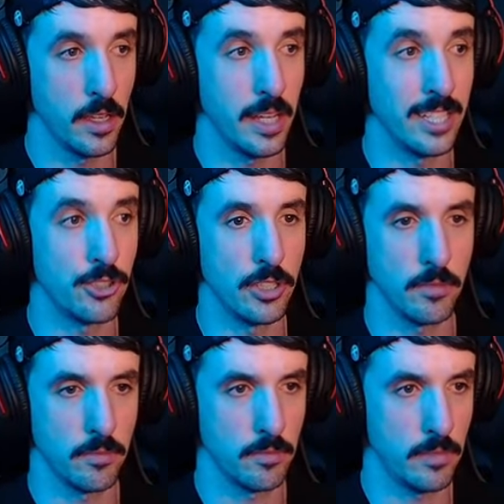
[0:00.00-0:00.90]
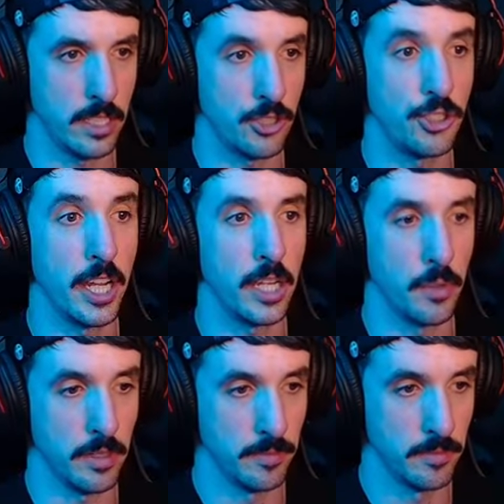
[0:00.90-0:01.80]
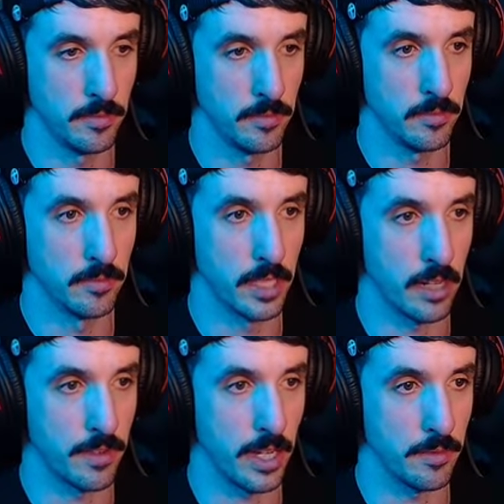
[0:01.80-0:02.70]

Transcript: it's it's genuine whenever I